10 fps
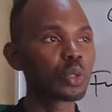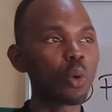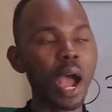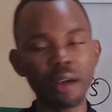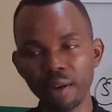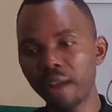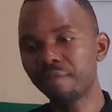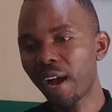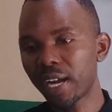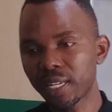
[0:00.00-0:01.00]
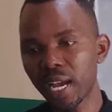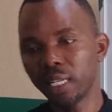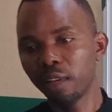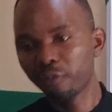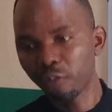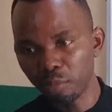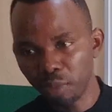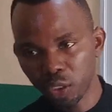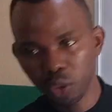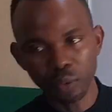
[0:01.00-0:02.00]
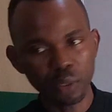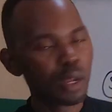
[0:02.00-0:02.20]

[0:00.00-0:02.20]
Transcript: arrive at an information.